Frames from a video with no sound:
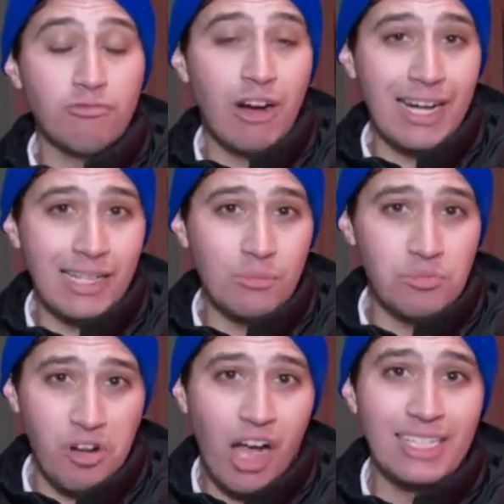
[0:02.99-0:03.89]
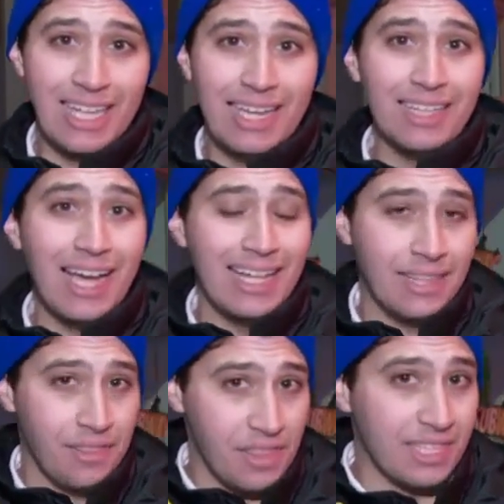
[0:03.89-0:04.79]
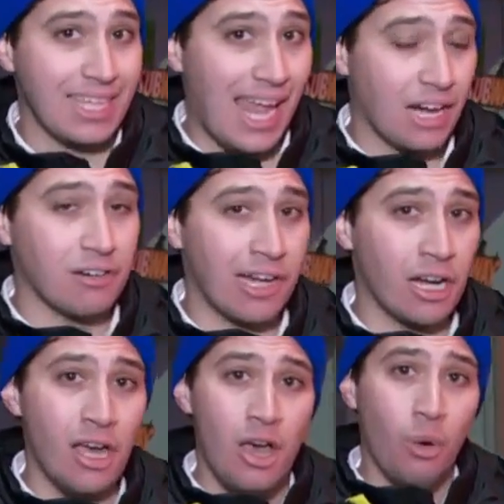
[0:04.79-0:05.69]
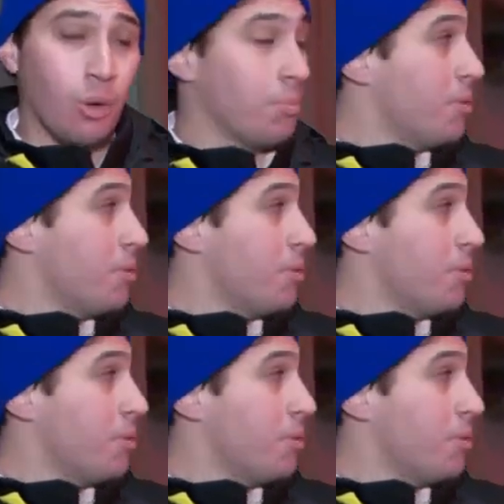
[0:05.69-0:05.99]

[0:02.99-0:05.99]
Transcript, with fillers: right in broad daylight in this area where